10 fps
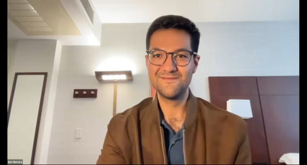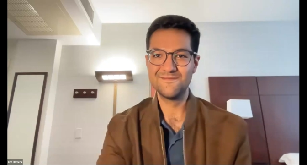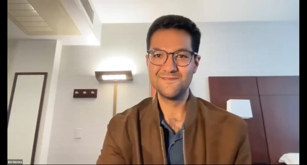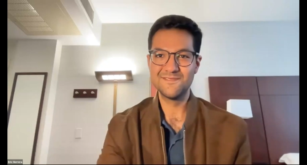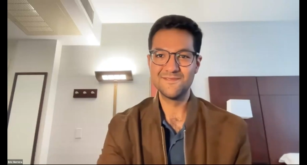
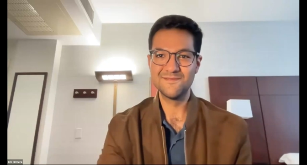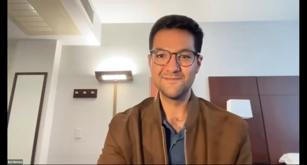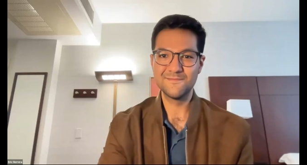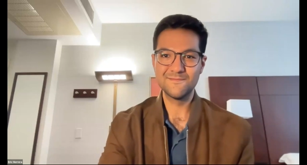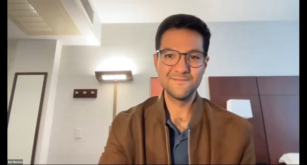
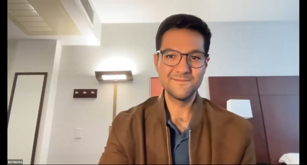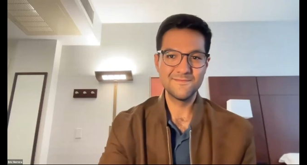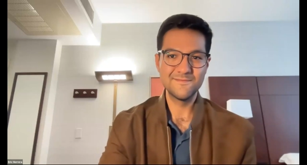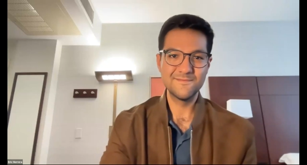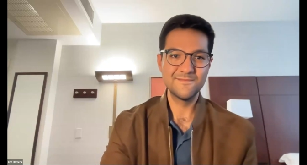
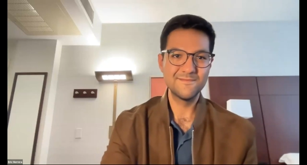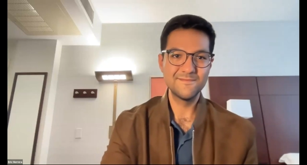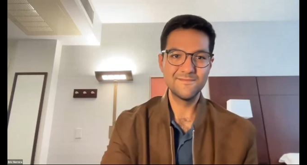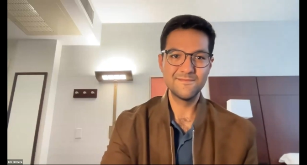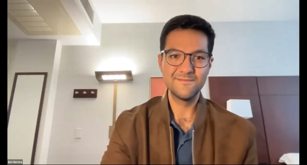
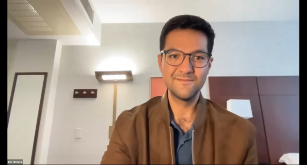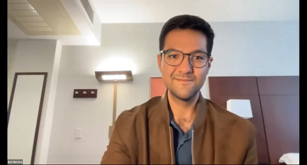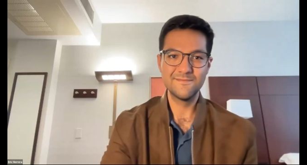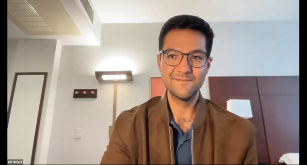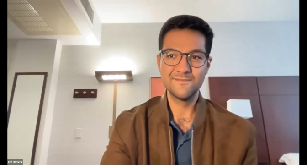
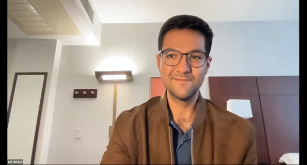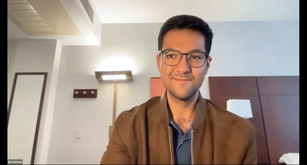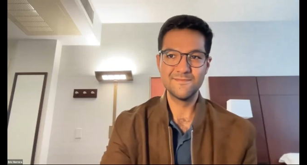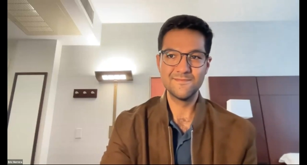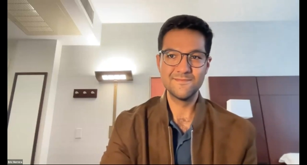
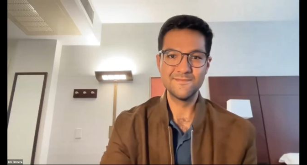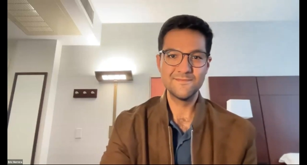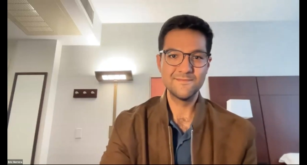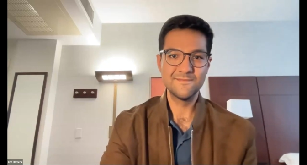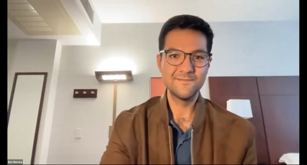
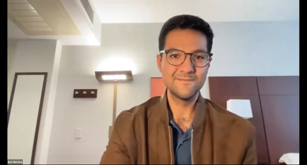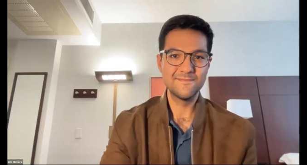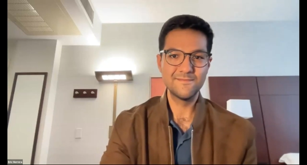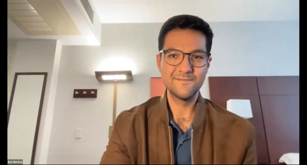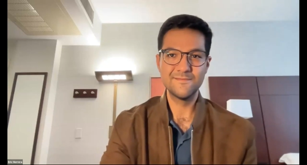
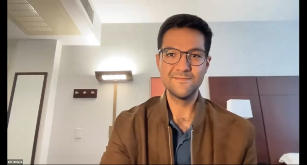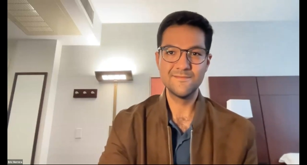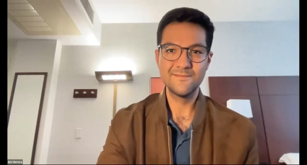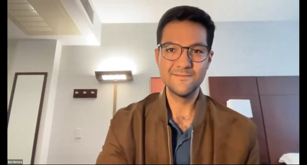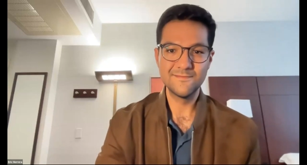
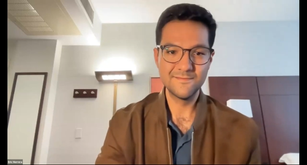Nobody speaks.